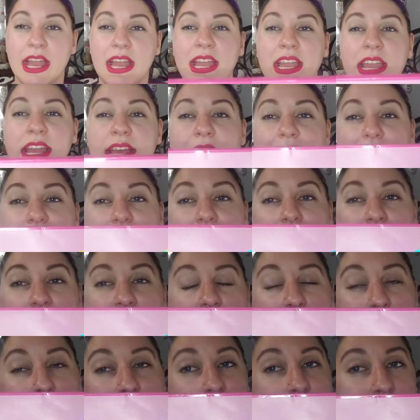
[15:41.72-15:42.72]
He did a
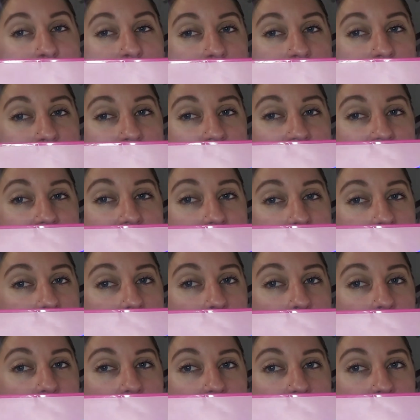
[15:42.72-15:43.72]
collab with Morphe
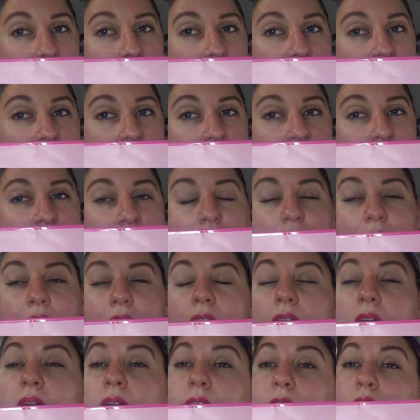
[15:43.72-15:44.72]
a while back.
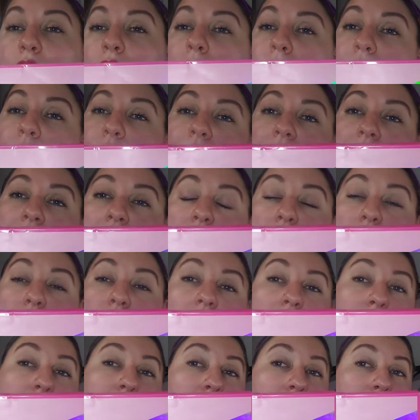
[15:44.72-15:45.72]
I don't think you
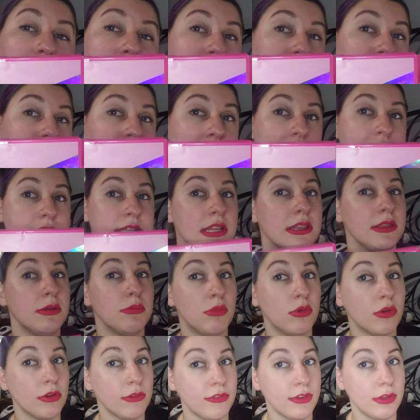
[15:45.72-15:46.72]
can purchase this on the
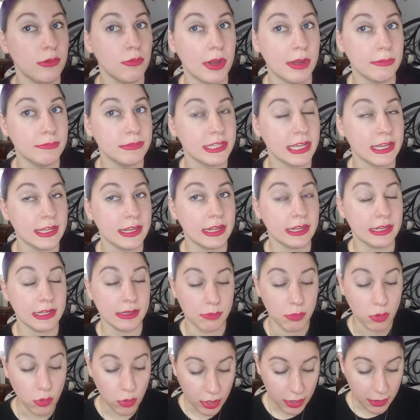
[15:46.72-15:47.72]
Morphe website
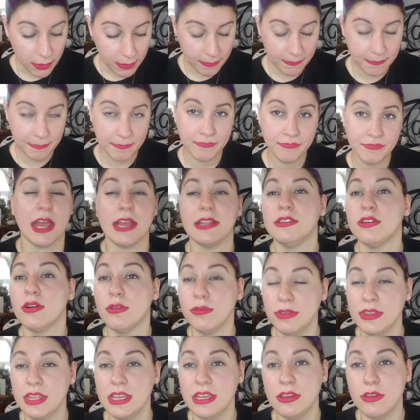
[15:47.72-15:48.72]
anymore. I
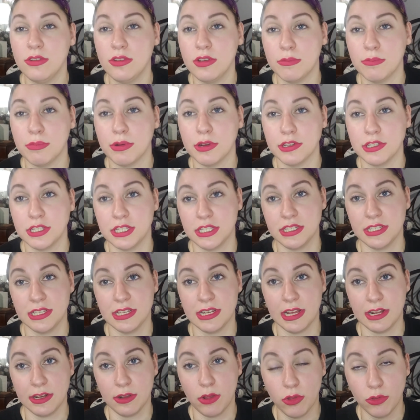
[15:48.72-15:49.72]
don't think you can purchase
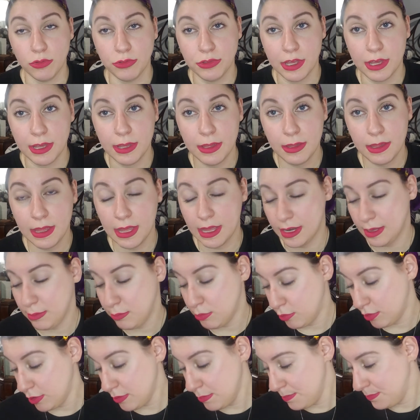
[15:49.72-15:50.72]
it on Ulta
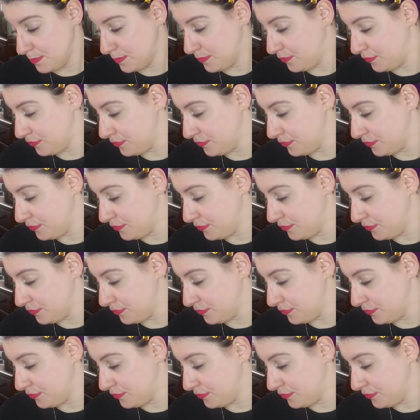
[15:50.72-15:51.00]
anymore.